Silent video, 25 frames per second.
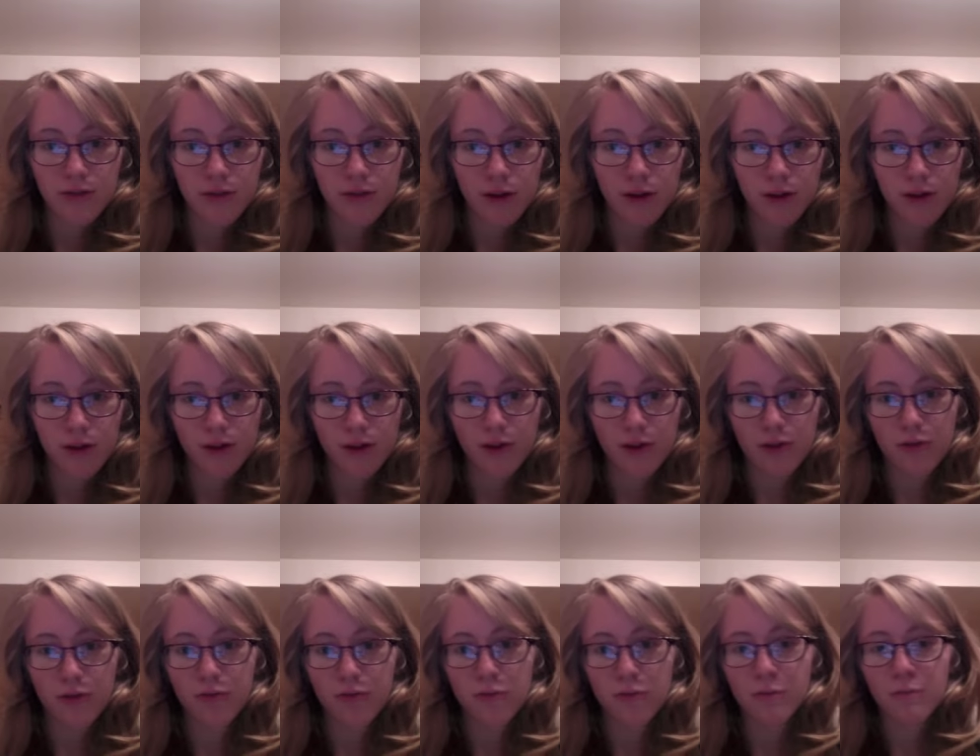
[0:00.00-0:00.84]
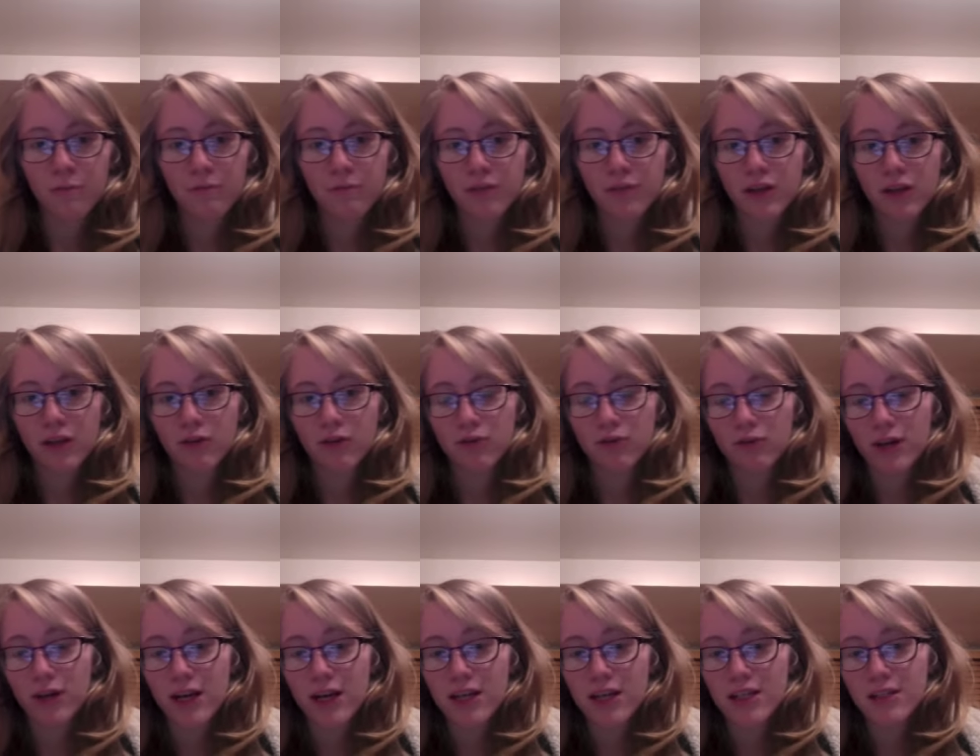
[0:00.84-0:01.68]
rather than
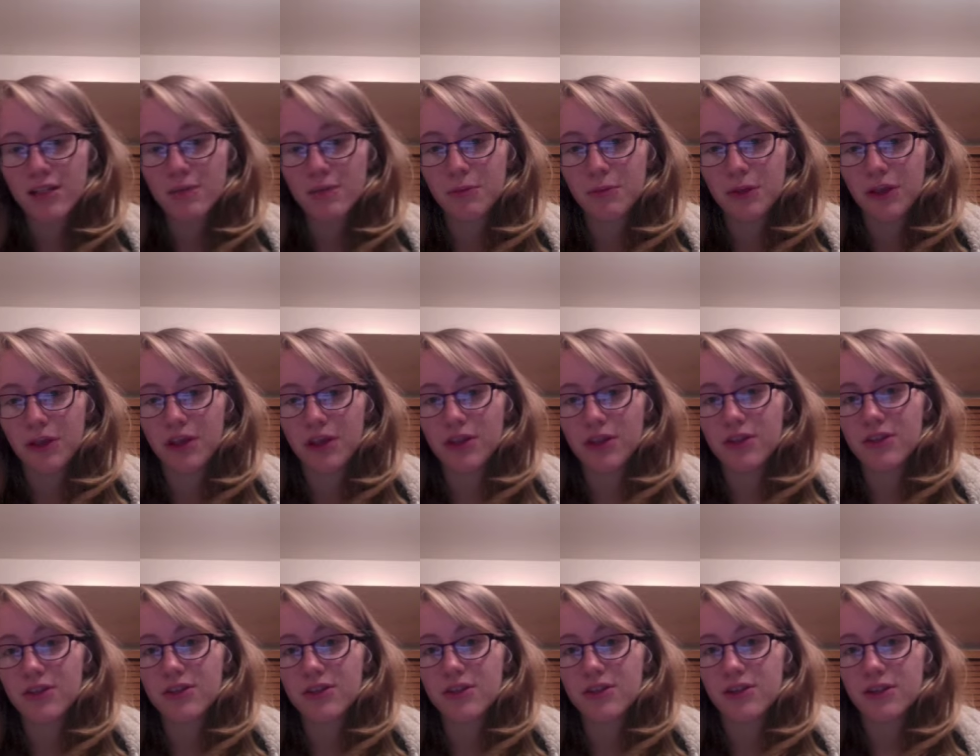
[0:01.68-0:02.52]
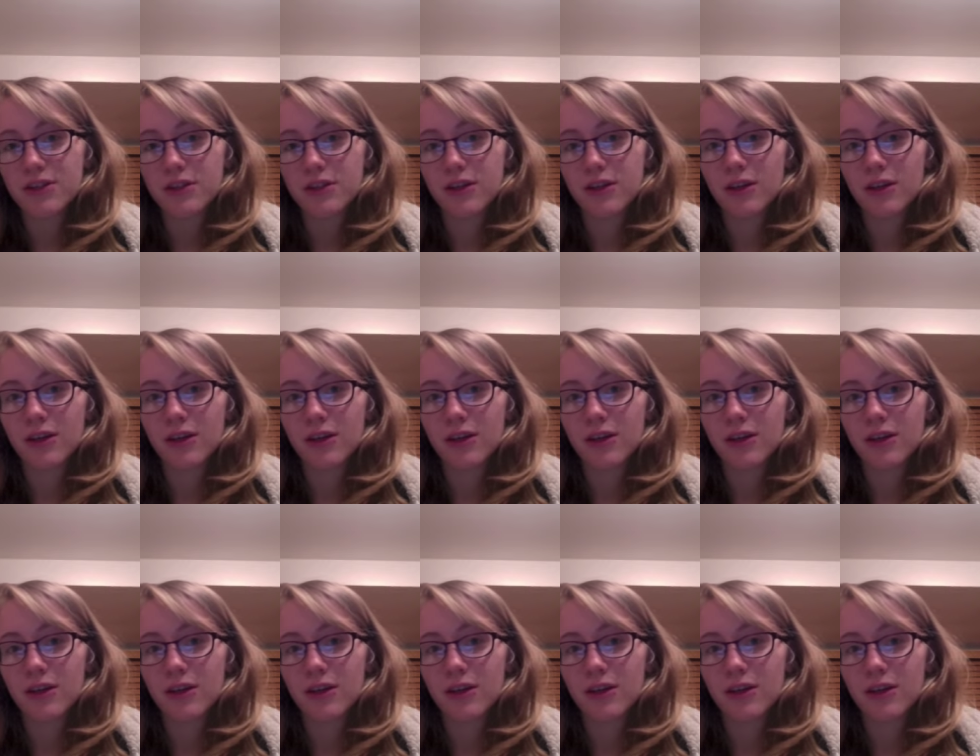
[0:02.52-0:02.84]
red because